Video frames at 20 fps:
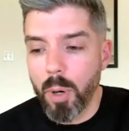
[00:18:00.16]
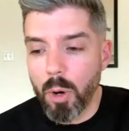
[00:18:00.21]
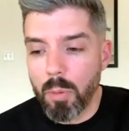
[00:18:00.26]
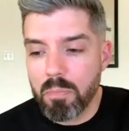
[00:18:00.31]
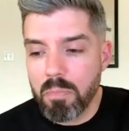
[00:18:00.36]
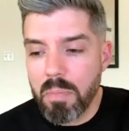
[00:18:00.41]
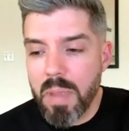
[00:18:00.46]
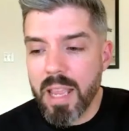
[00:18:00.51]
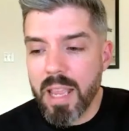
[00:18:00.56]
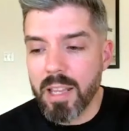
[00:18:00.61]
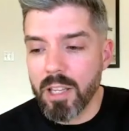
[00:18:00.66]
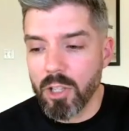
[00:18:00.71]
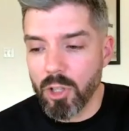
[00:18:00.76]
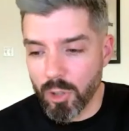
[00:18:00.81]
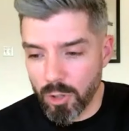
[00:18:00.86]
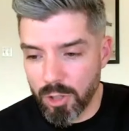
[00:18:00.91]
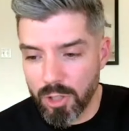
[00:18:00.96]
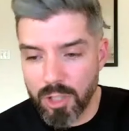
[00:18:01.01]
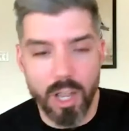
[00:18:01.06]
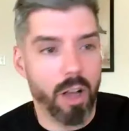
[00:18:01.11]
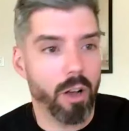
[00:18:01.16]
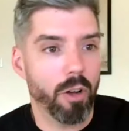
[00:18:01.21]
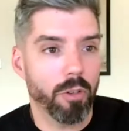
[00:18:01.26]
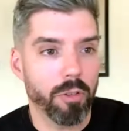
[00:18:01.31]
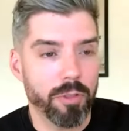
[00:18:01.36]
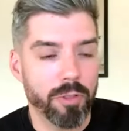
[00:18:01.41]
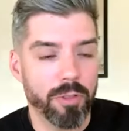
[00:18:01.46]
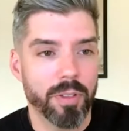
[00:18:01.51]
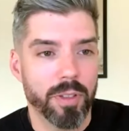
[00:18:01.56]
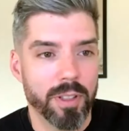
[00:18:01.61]
permit
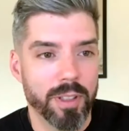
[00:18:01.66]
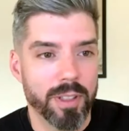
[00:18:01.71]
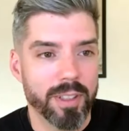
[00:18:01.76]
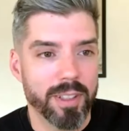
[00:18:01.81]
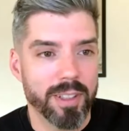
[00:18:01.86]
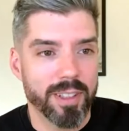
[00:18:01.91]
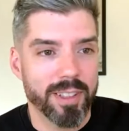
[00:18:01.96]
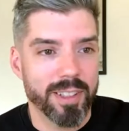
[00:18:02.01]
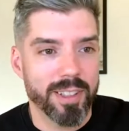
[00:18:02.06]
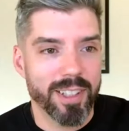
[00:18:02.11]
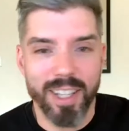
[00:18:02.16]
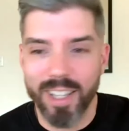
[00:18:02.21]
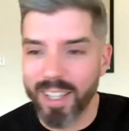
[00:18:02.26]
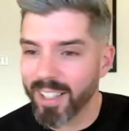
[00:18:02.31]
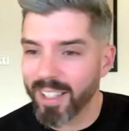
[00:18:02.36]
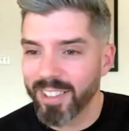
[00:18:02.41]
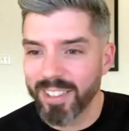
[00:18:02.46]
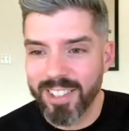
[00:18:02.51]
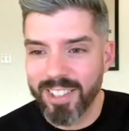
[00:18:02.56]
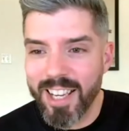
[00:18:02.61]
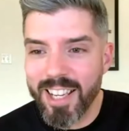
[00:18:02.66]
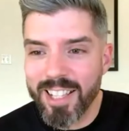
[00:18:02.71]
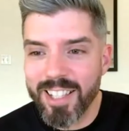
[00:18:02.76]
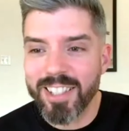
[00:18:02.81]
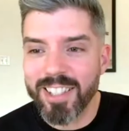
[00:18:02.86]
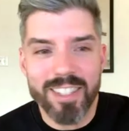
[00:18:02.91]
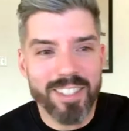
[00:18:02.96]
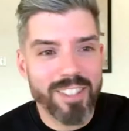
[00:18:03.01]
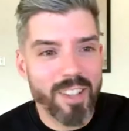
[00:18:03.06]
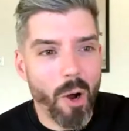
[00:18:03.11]
yourself.
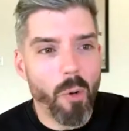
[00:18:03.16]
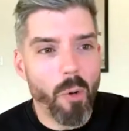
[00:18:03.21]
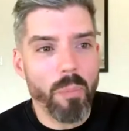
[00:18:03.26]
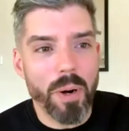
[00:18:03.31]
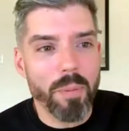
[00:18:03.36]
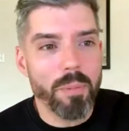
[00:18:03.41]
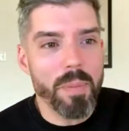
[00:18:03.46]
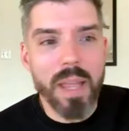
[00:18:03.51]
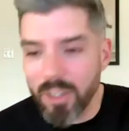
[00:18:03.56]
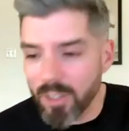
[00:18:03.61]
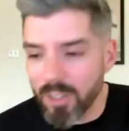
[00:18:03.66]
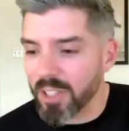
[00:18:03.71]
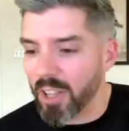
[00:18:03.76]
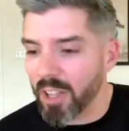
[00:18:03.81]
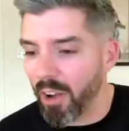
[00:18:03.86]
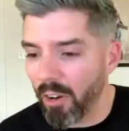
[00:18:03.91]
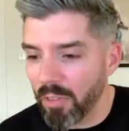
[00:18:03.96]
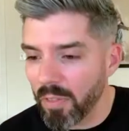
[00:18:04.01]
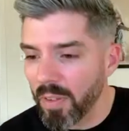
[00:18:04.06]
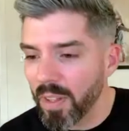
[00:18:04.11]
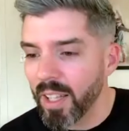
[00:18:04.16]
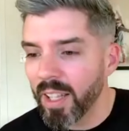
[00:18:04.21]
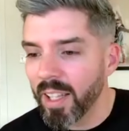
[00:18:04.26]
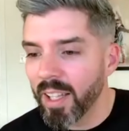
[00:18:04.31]
Jesus said, don't permit yourself